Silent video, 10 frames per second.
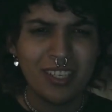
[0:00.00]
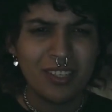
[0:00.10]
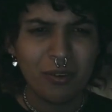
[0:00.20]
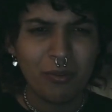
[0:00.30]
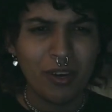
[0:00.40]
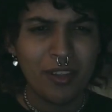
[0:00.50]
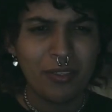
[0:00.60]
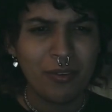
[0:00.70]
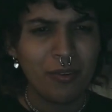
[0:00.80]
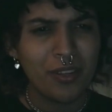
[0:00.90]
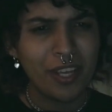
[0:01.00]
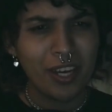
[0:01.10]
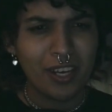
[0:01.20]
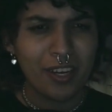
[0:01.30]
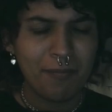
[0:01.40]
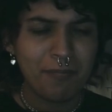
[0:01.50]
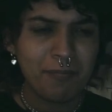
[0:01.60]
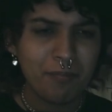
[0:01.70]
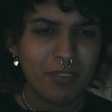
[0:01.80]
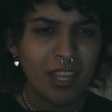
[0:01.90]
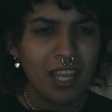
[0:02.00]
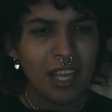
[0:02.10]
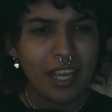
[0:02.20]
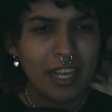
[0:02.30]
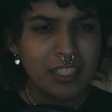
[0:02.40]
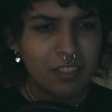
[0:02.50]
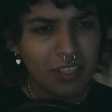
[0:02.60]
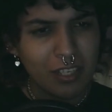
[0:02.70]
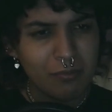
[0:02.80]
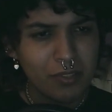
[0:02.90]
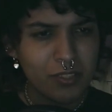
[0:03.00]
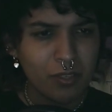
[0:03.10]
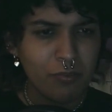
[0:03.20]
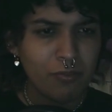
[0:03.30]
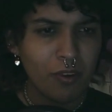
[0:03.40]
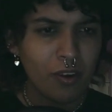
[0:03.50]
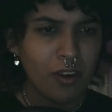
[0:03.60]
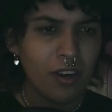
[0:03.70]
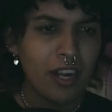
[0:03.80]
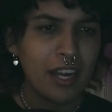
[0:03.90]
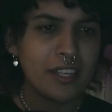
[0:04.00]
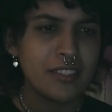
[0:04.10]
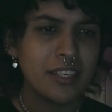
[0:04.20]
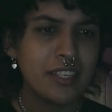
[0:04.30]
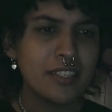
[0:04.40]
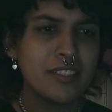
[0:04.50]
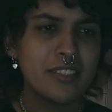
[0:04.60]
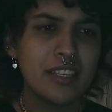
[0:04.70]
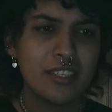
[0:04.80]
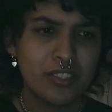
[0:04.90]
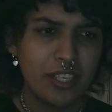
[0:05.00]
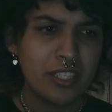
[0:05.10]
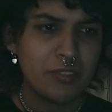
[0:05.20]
the one nor the other. Each of them so far as its exchange